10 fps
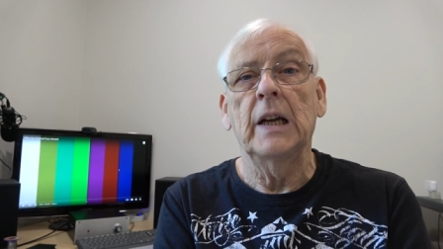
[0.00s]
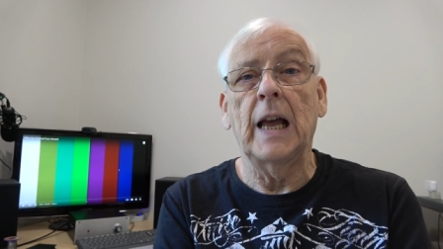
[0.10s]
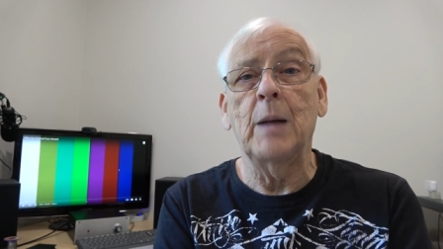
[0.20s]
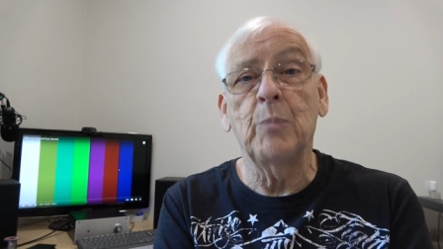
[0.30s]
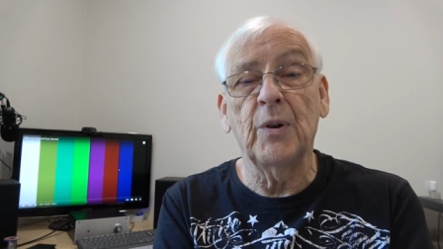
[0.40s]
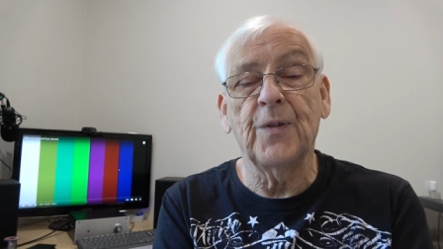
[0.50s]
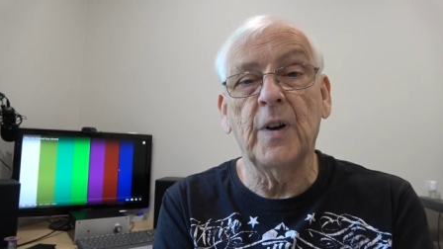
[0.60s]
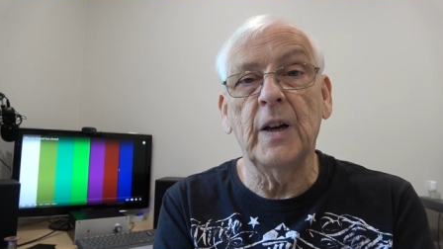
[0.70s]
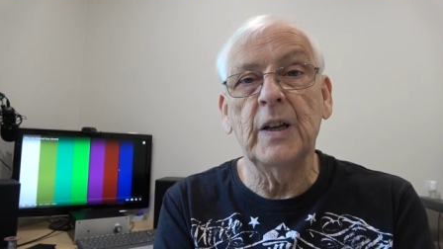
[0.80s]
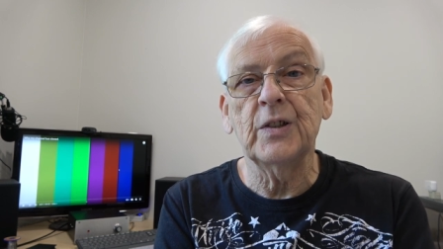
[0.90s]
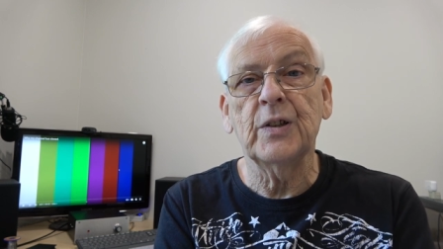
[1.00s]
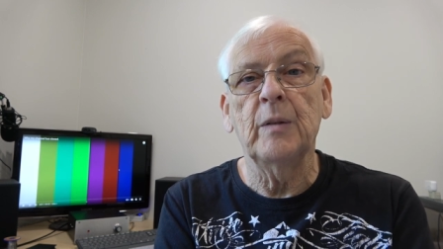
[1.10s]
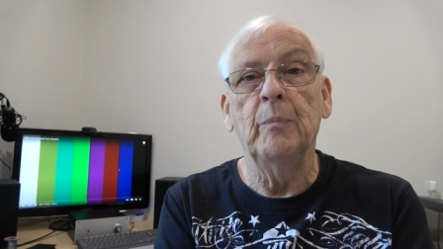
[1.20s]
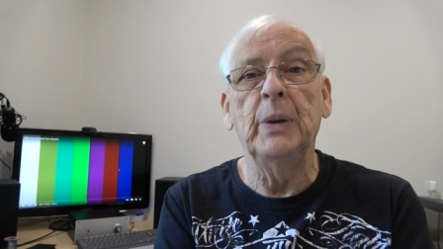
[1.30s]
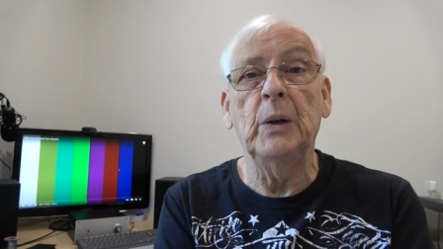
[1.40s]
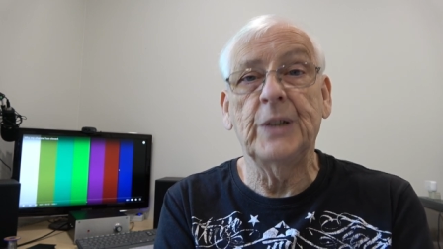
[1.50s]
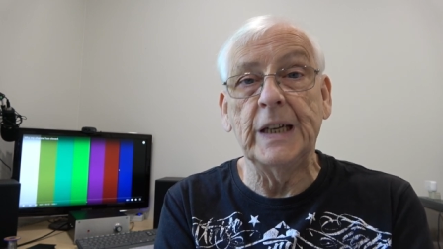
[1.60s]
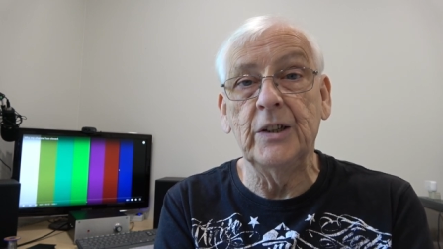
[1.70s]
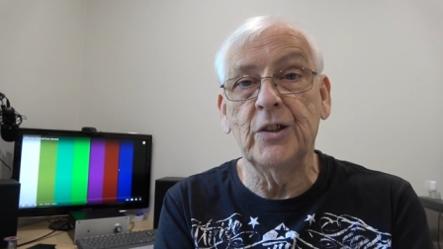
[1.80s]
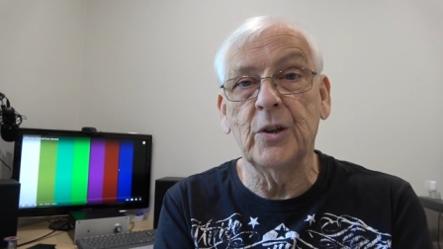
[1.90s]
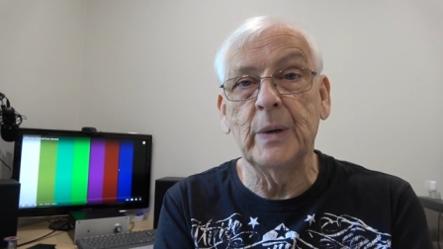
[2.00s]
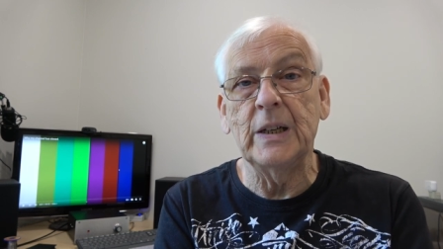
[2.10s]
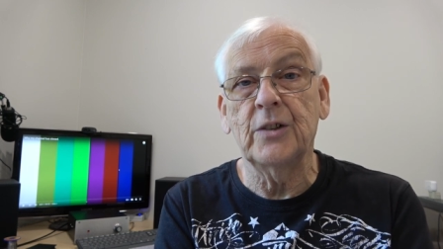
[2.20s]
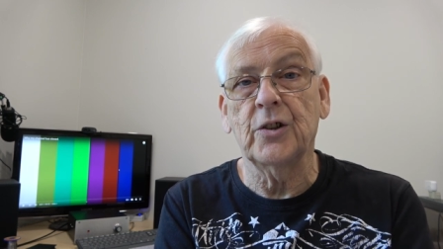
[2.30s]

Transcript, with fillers: amplifiers built into it.